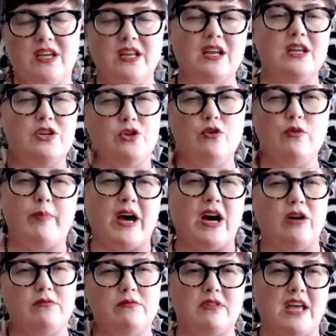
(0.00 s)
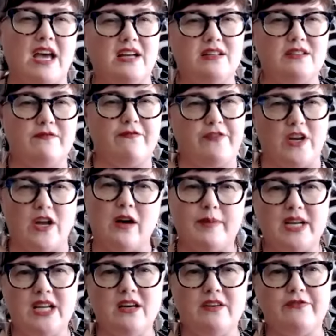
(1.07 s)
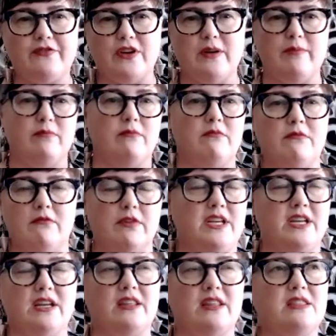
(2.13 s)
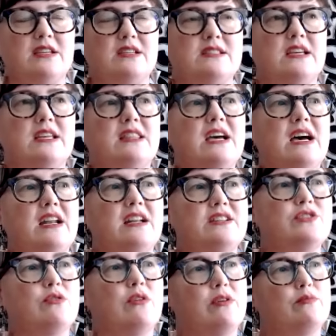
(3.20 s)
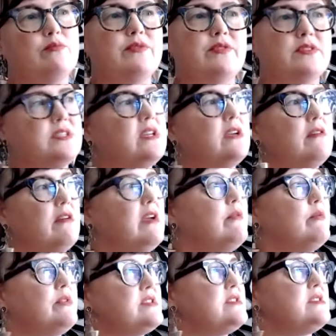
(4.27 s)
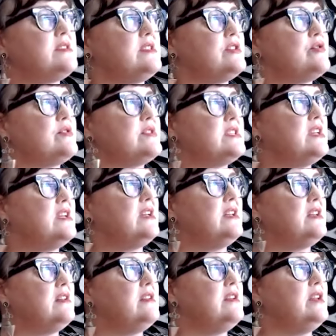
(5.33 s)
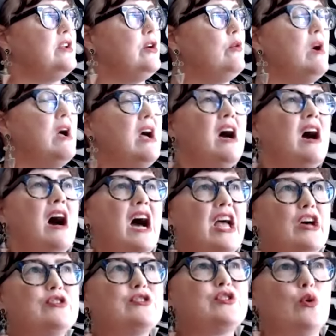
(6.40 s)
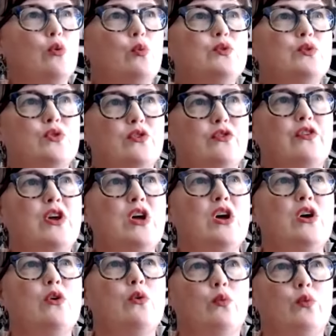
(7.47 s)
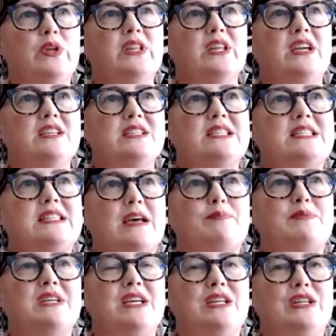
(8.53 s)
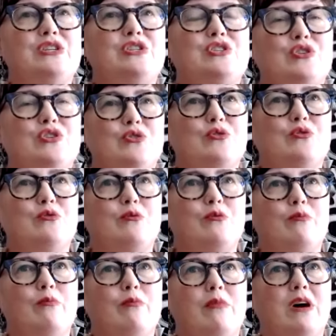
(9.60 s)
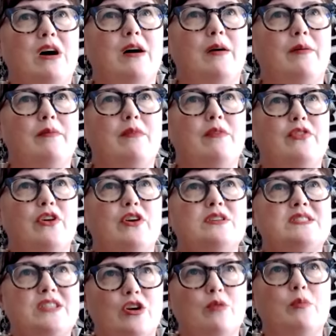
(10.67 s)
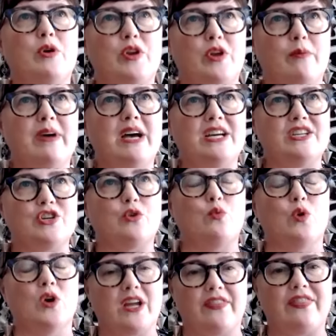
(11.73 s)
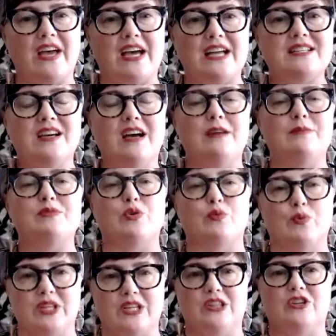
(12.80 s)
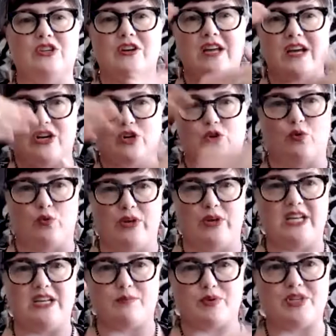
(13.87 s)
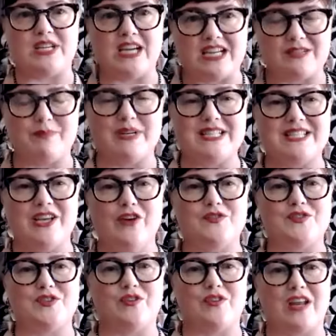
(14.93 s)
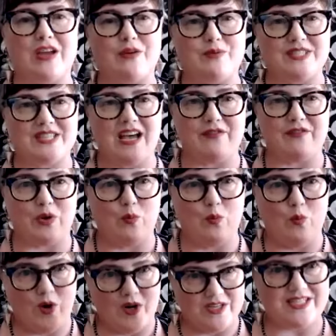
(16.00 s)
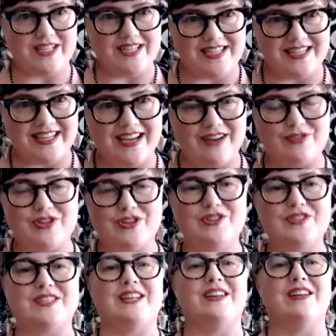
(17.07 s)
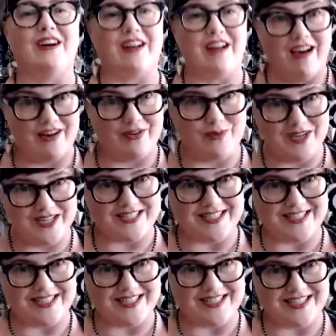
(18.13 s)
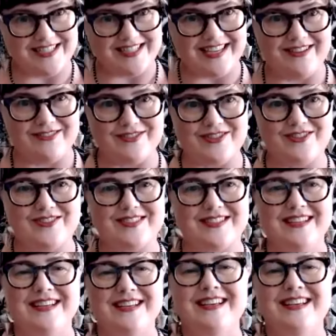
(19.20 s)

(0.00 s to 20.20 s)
And I knew about that phenomena from reading and things like that. And so I was like, okay, well, this is interesting. And, you know, I also sort of really stepped into um, the ceremonial magic work at that time to really learn how to grid and protect myself so that I was having wanted encounters and not unwanted encounters.